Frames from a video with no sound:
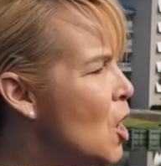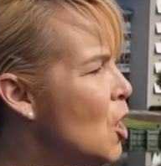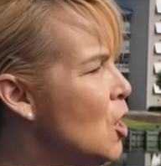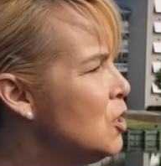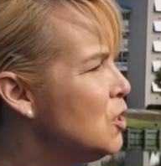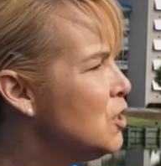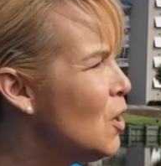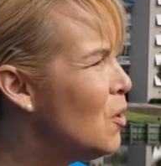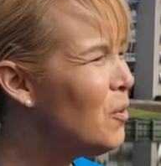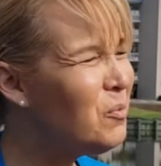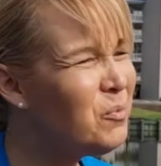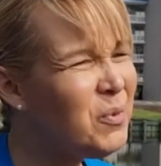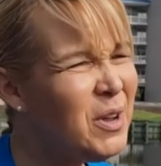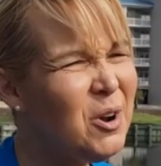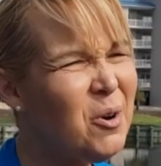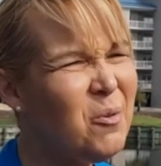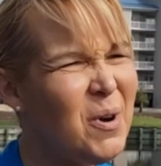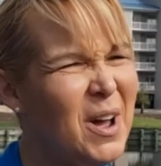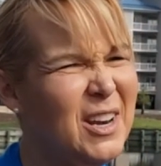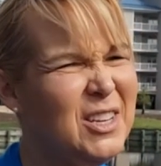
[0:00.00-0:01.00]
So, and we
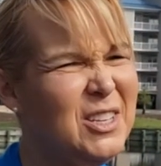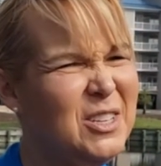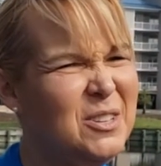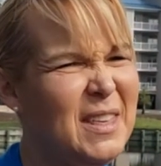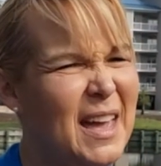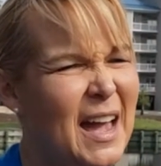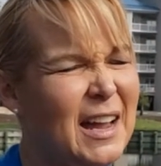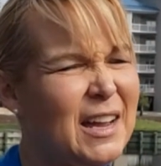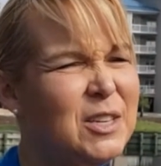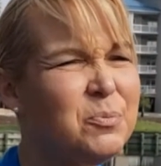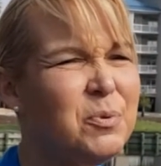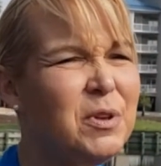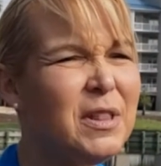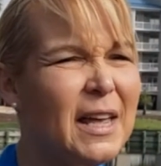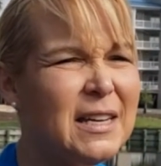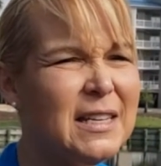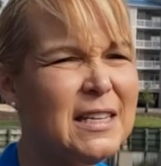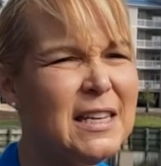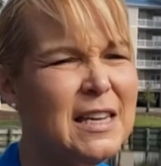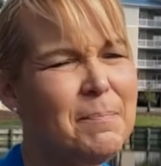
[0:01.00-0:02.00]
don't want to do that because we
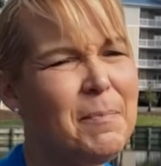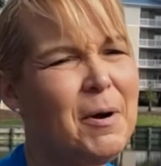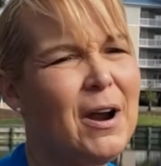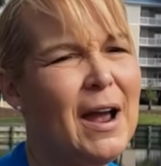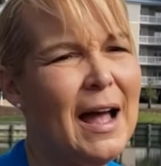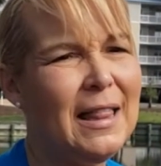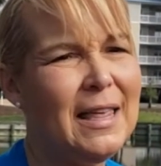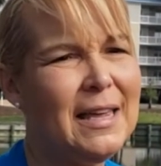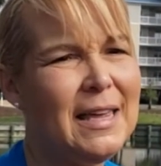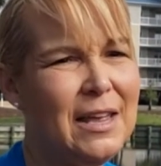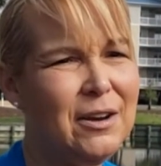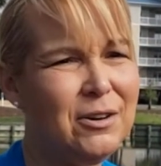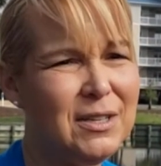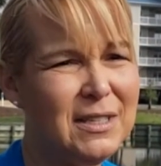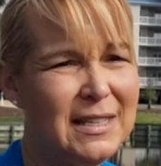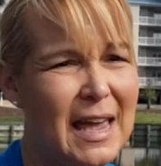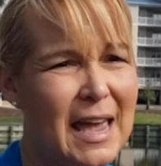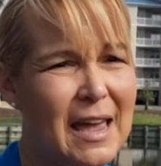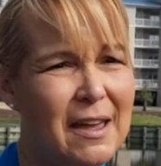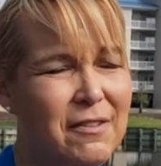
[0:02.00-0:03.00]
like to keep our alligators
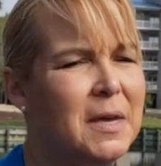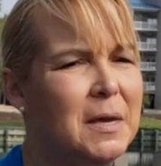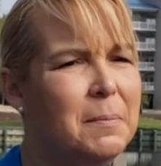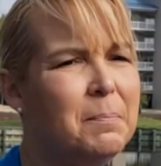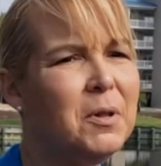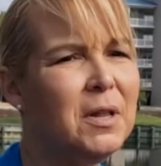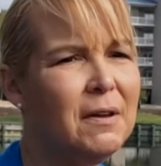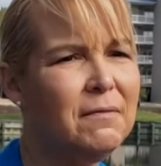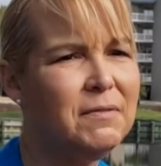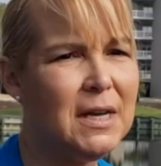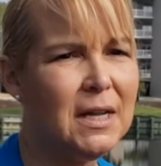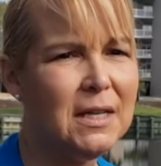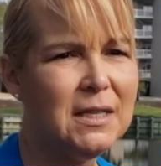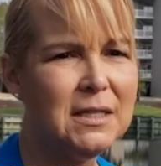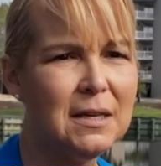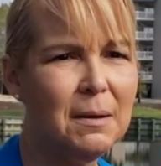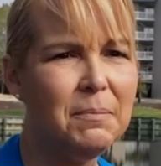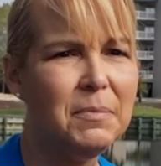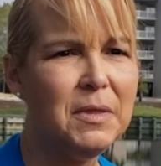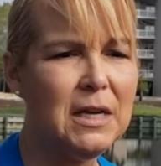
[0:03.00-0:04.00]
safe. People have done
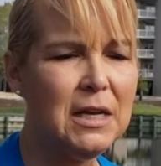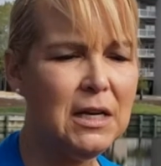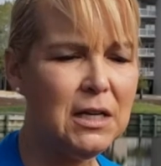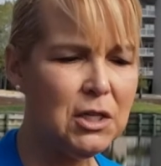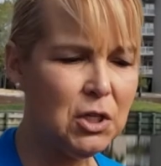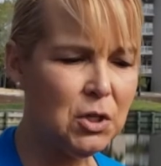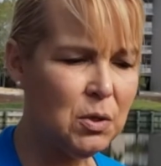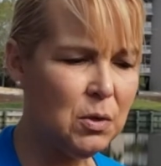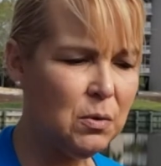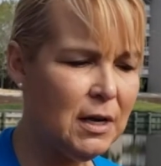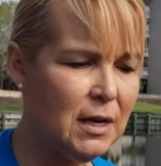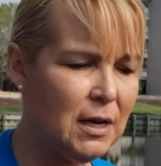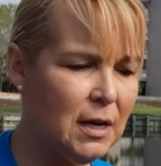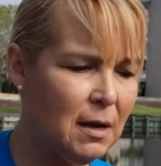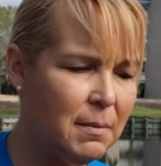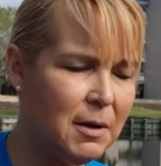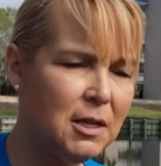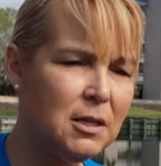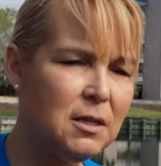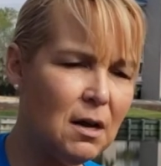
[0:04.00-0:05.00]
something to
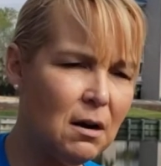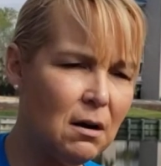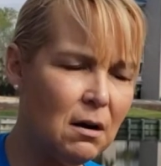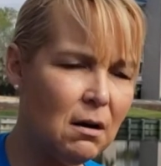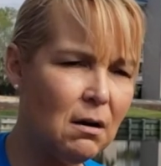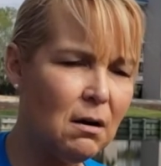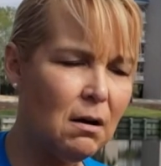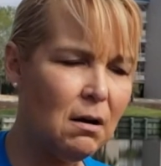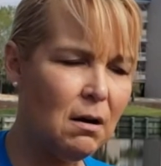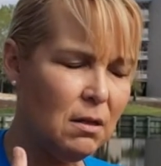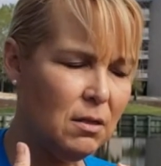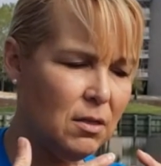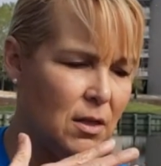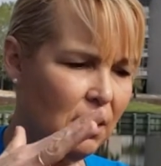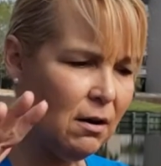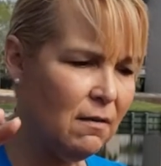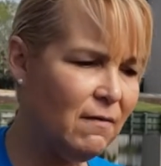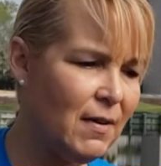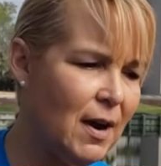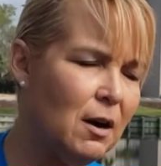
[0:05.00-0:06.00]
inhibit their
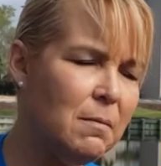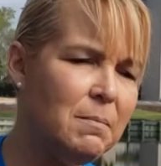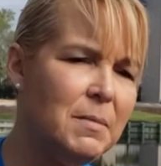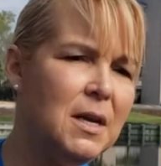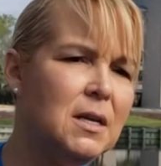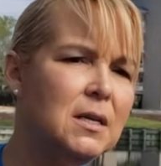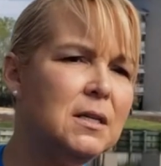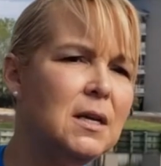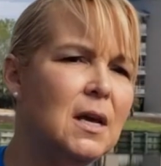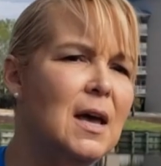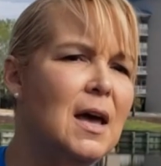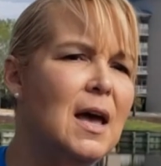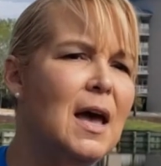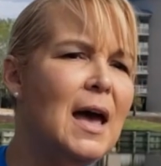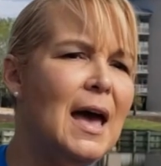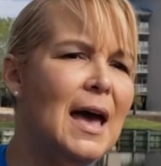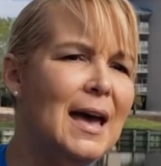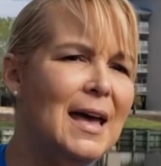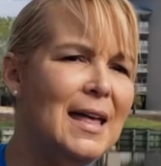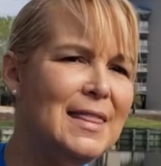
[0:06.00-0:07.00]
environment,
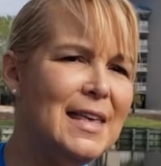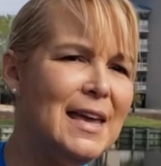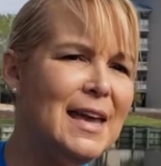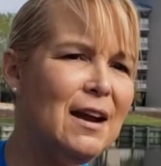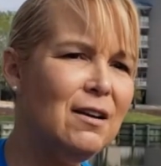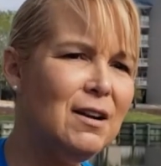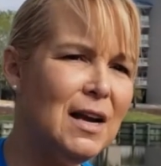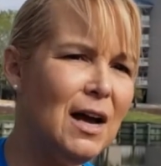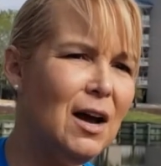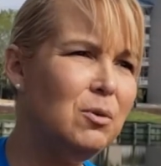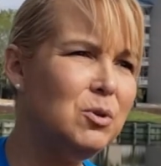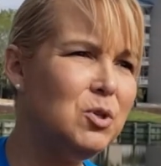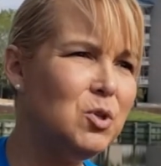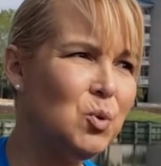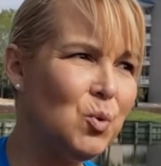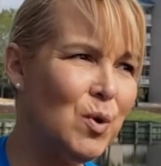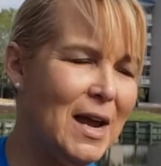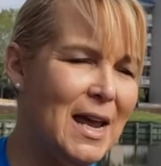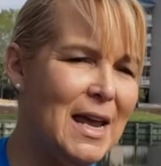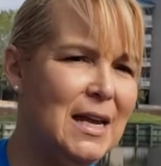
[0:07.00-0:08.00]
and they are now
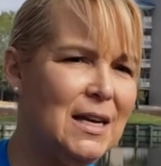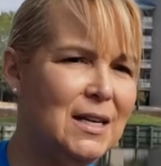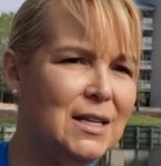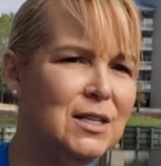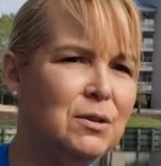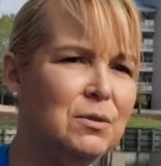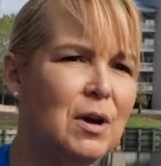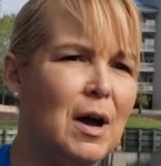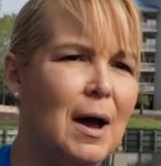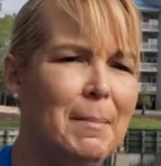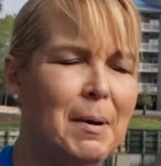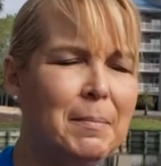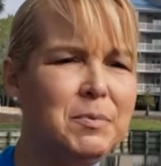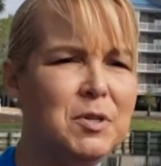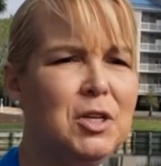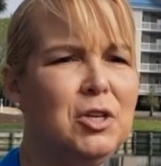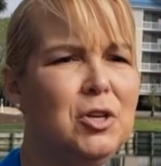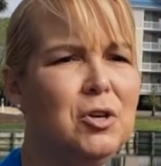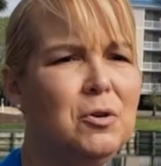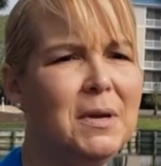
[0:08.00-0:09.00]
trained to come up
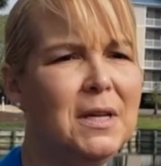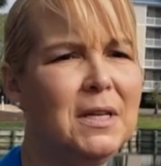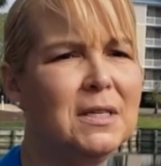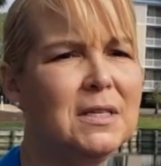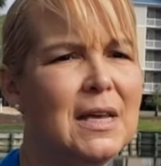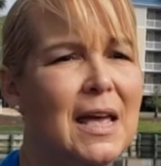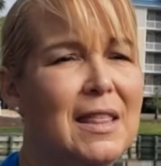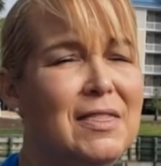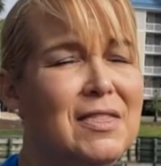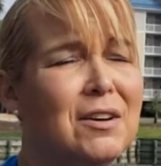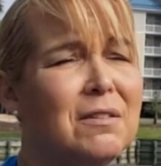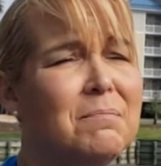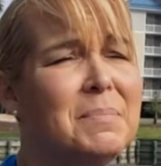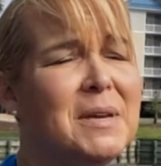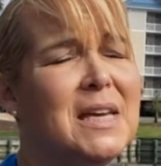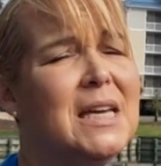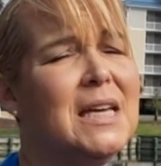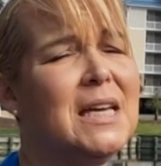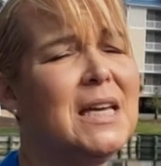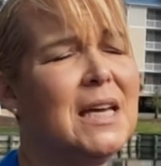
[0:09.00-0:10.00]
to humans, and they're
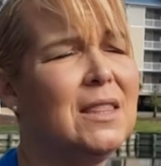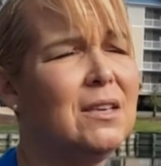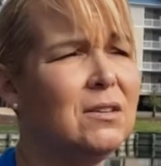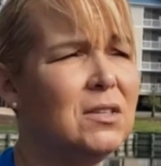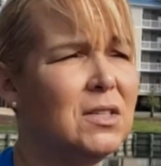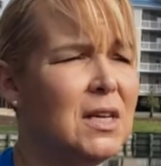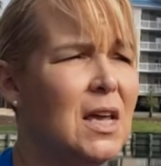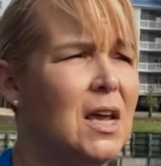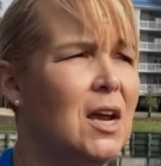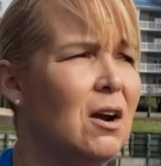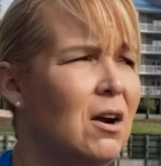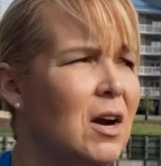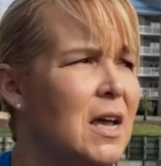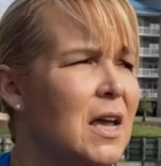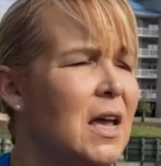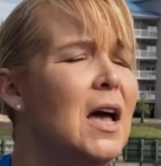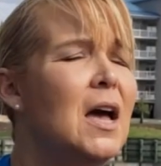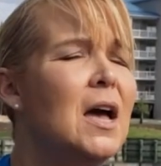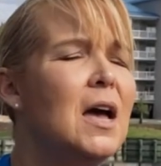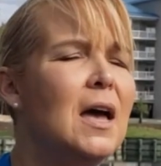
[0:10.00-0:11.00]
big and they're
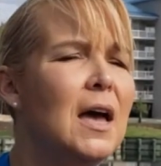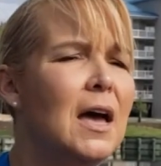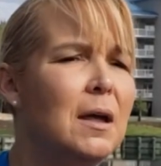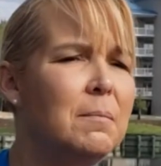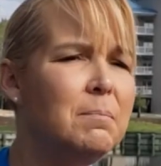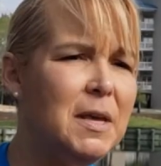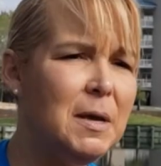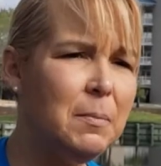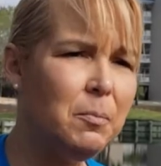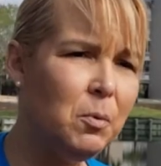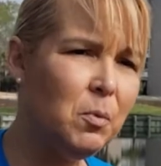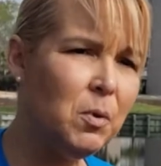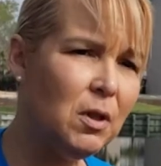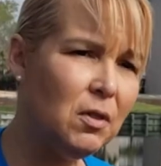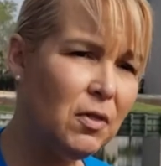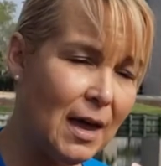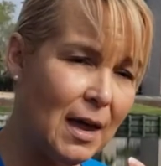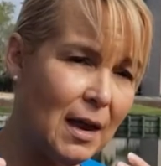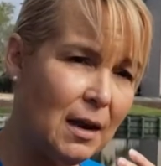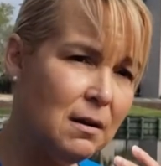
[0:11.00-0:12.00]
scary, and people will
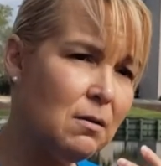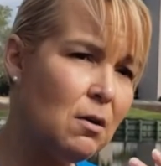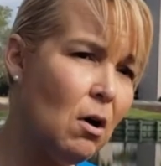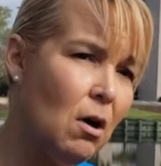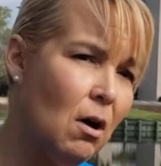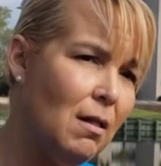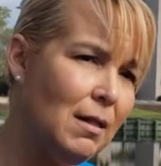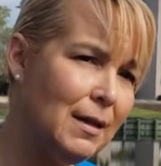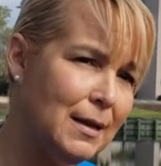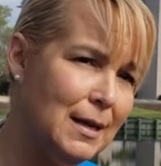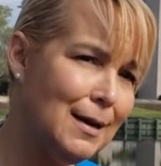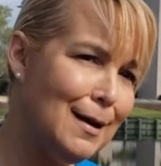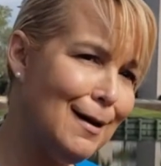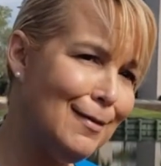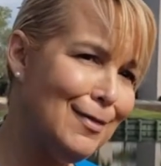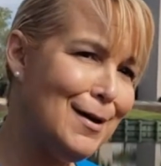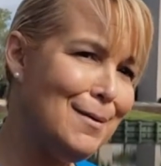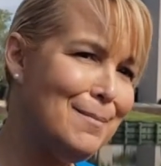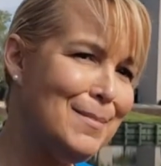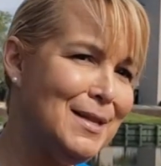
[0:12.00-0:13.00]
then call in
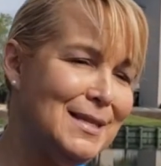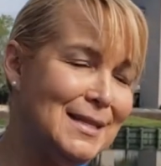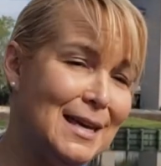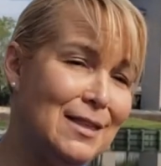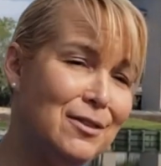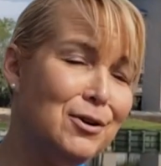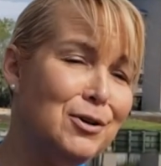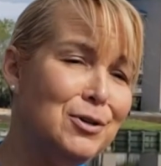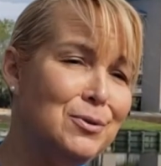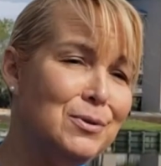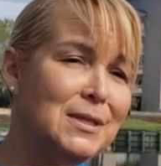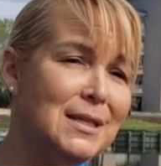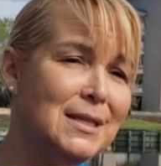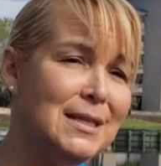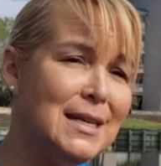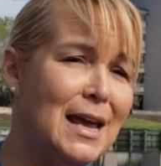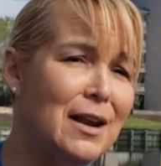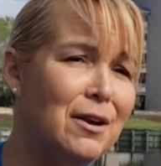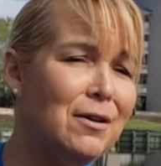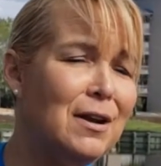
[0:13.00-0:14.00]
on them and say they're a nuisance
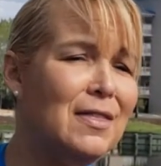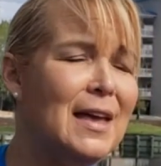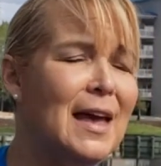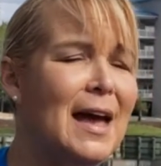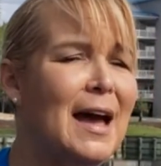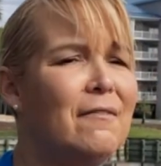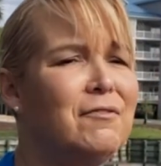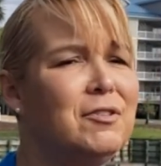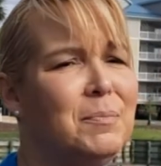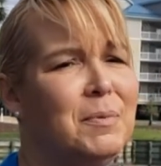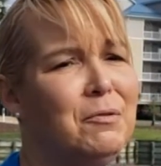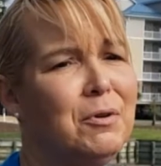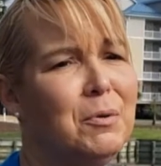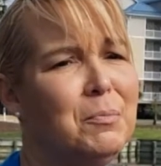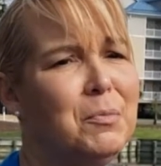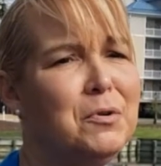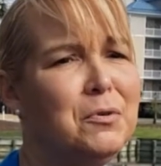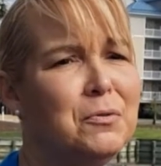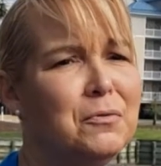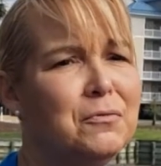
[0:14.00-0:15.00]
gator and they have to be
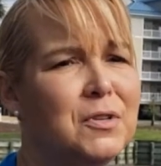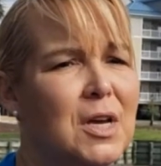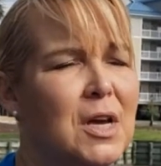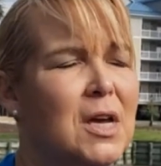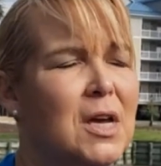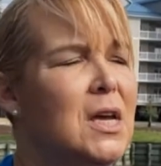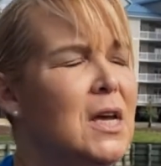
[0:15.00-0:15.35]
removed.